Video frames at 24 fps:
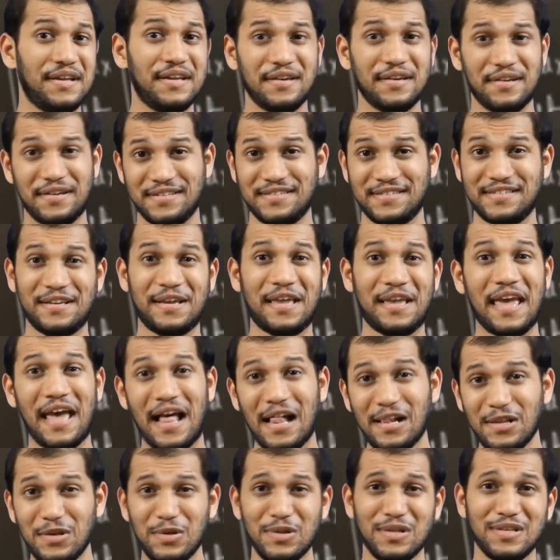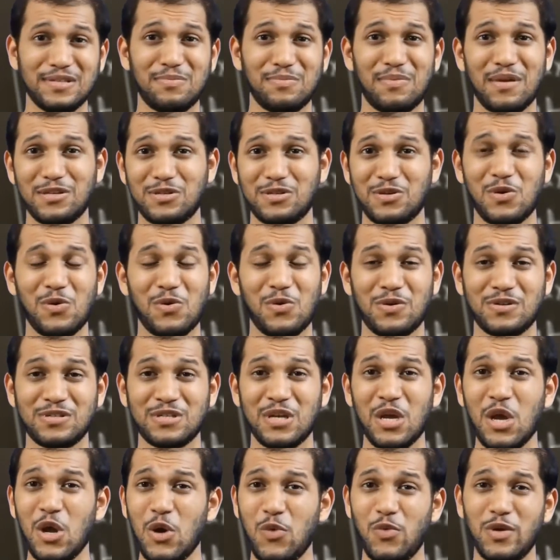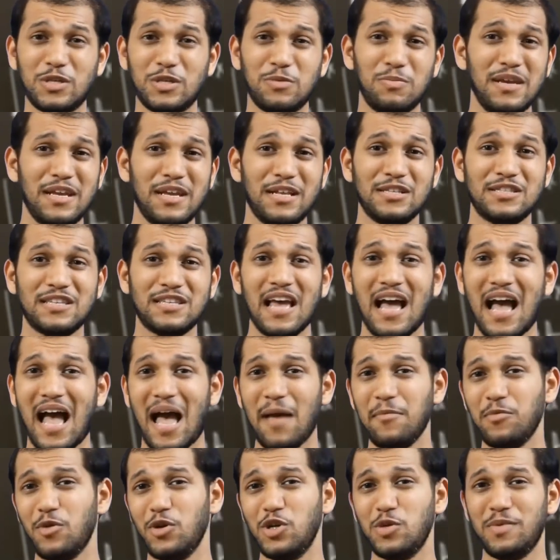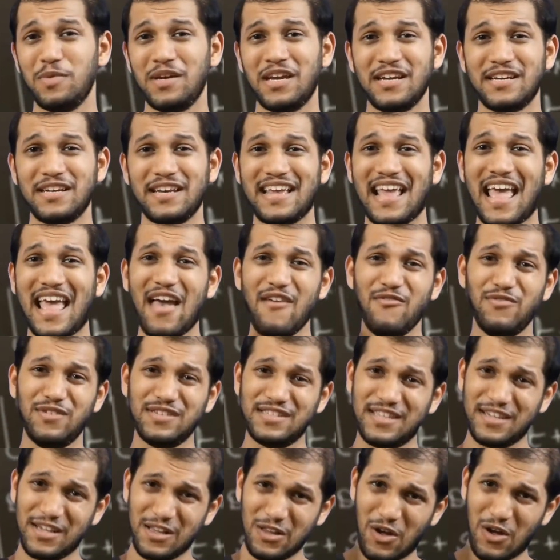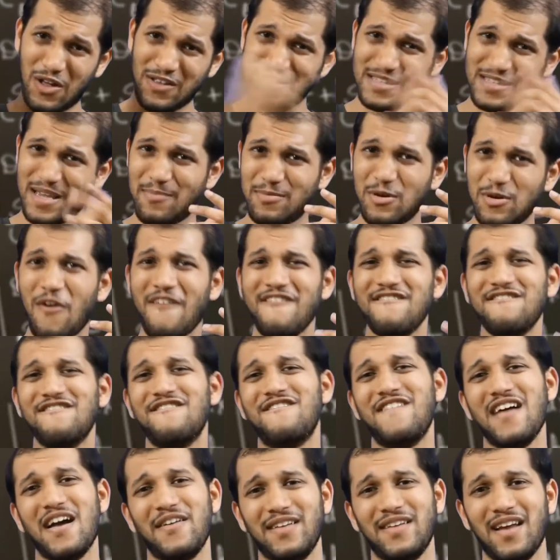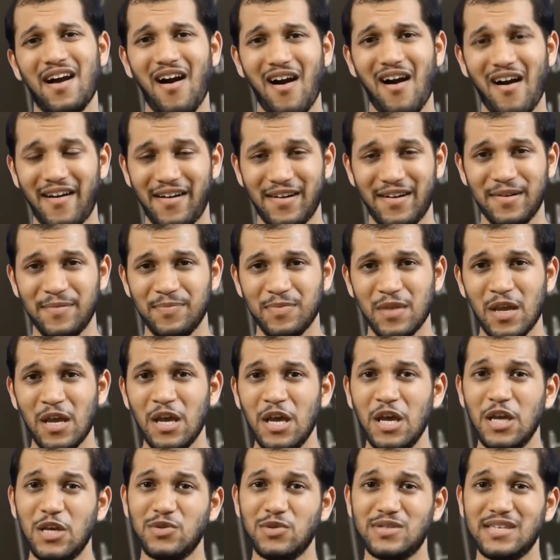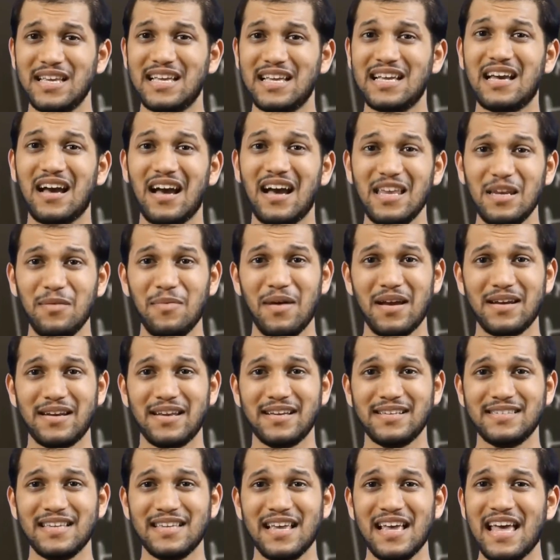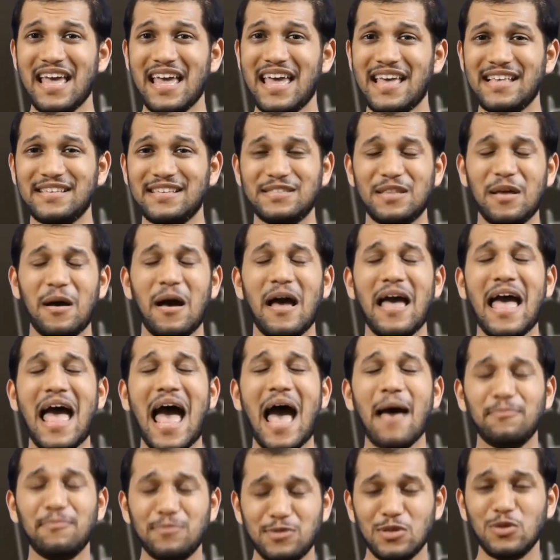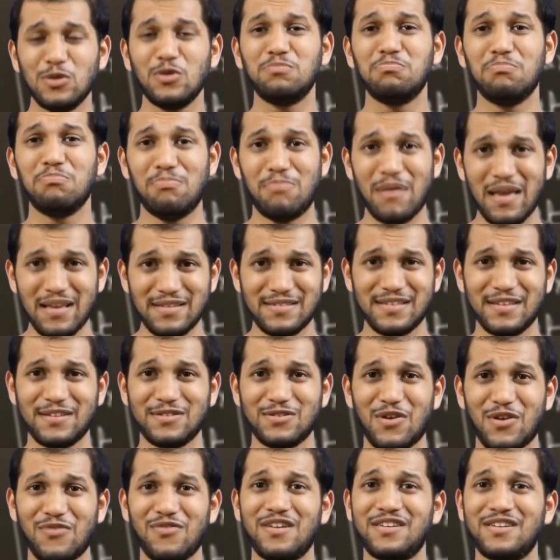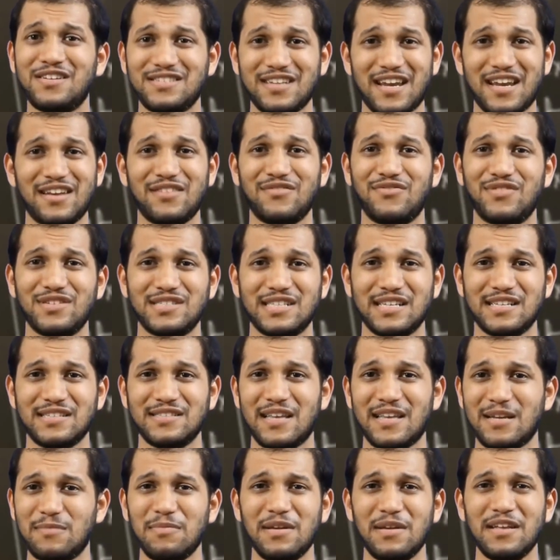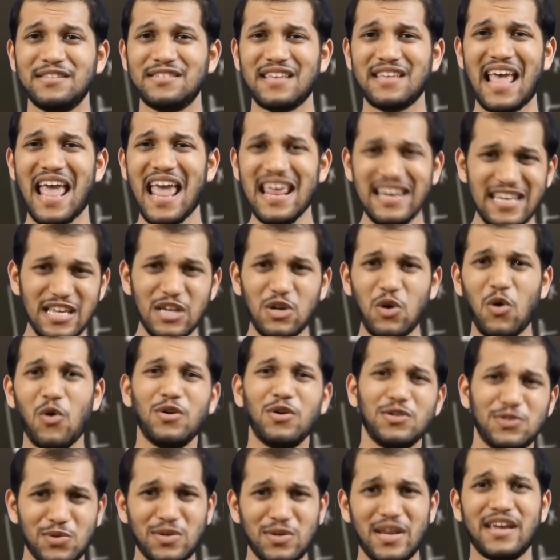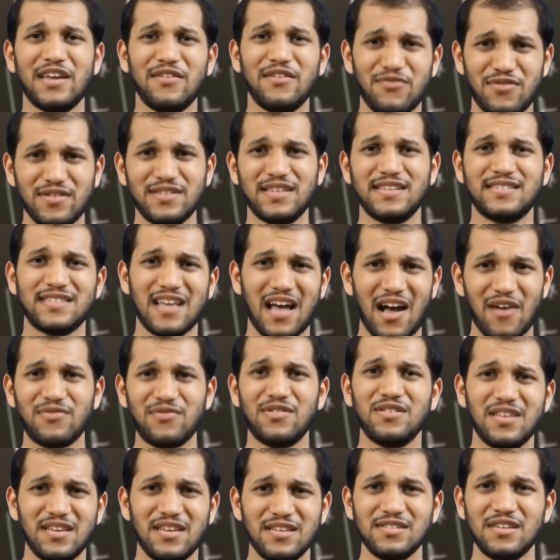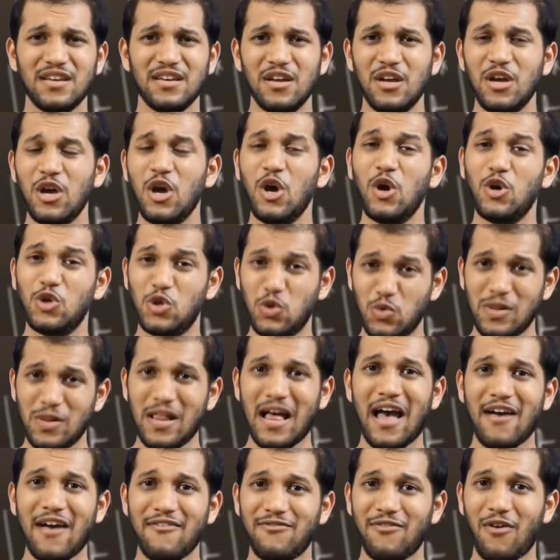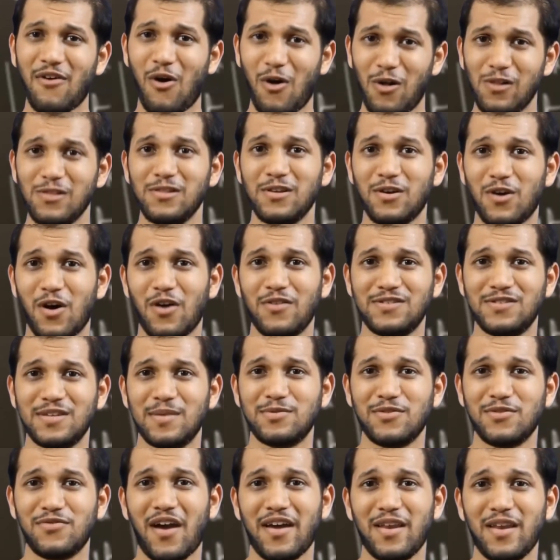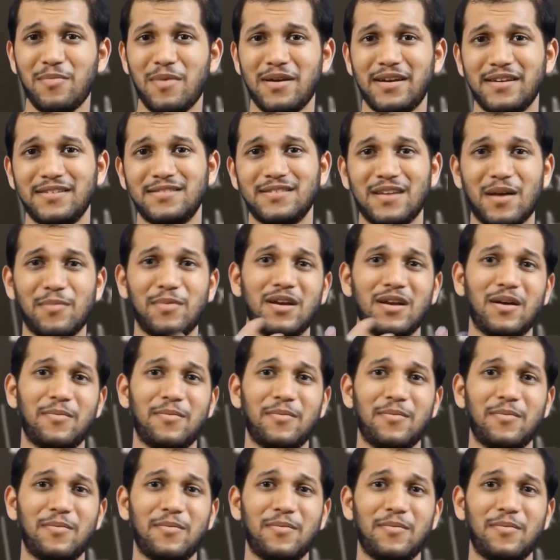rigorous calculus-based course, which means I'm going to be hitting every single concept very hard. You see, kinematics is the absolute basics of understanding physics. That means any course you take in physics after this, you will have all the concepts of kinematics